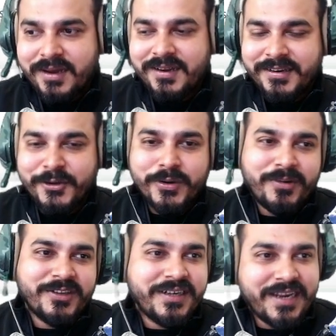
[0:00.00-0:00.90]
a new
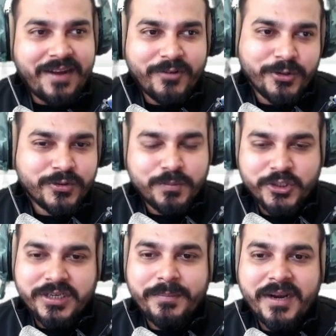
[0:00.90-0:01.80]
repository, I have to use
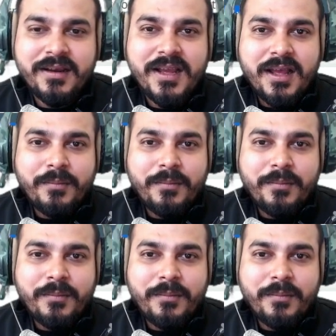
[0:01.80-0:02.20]
push command.